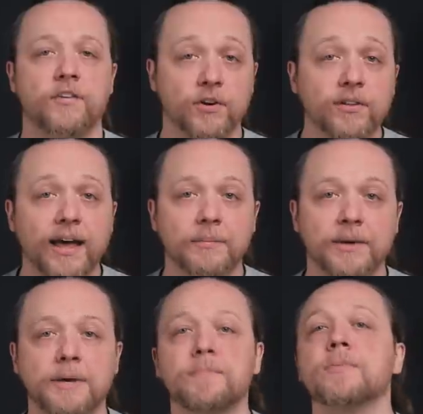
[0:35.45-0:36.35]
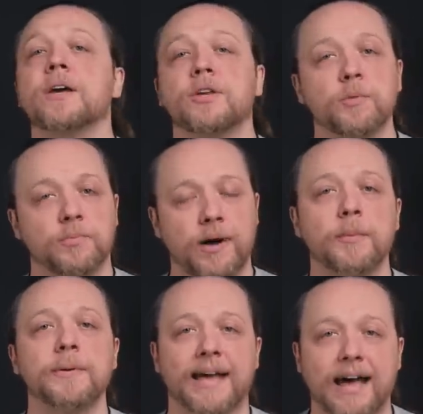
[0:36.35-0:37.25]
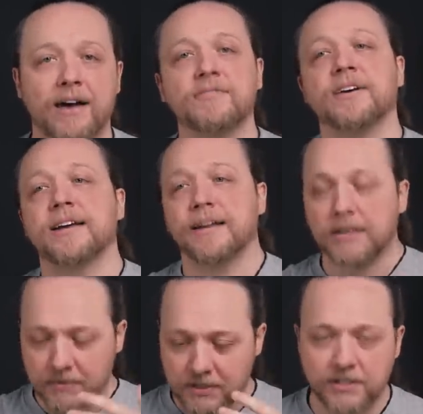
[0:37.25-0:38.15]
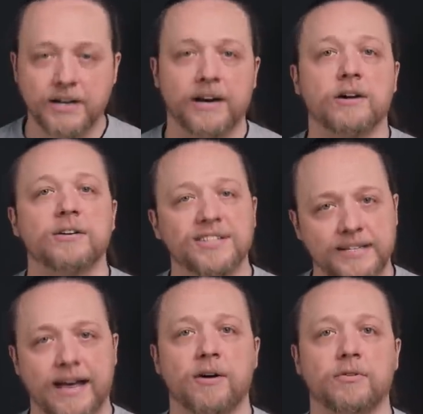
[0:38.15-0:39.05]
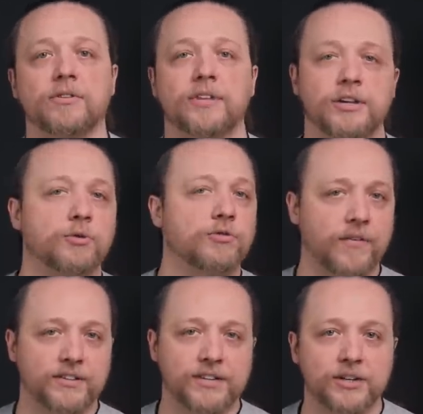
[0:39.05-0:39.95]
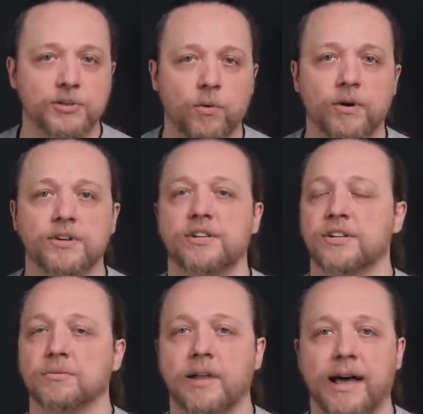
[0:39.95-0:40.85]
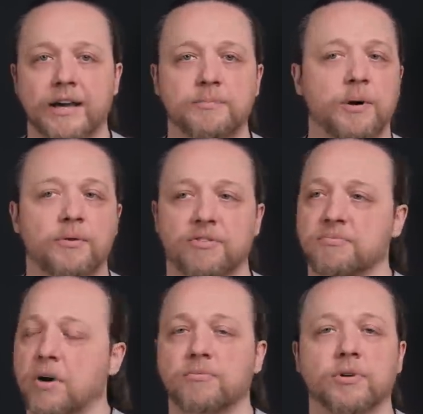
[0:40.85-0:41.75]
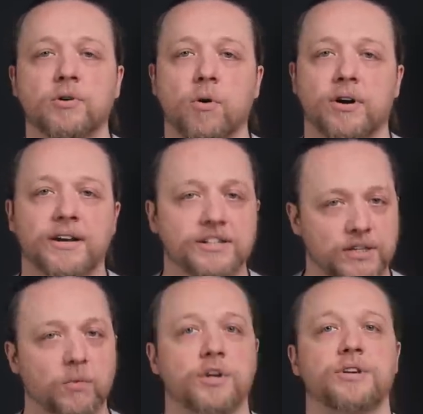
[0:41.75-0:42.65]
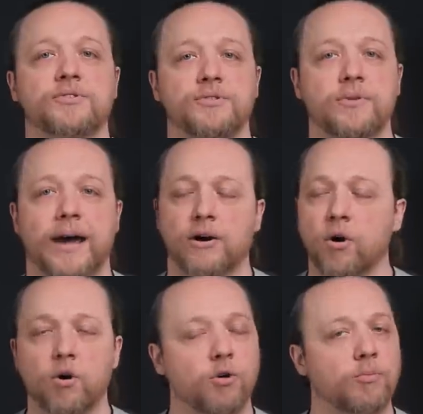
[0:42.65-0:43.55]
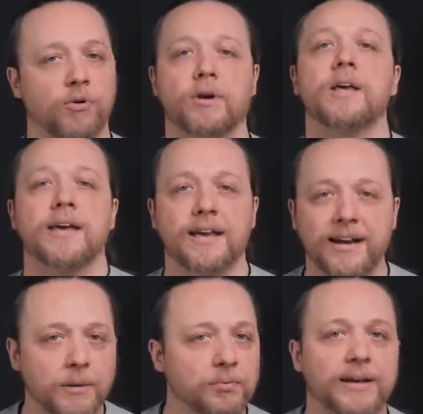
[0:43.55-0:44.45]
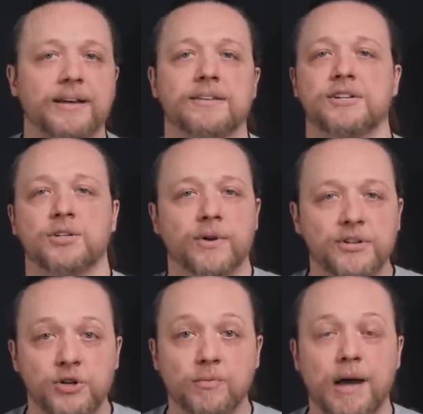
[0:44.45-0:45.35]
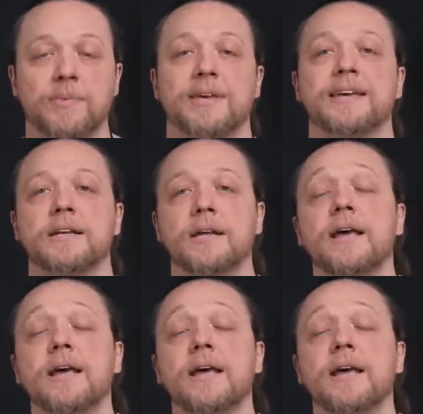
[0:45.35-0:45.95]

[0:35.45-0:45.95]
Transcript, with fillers: If you're like me, you probably have a snare sound that you gravitate towards, that you like, both on recordings and what you do at home or in any playing situation you might be in.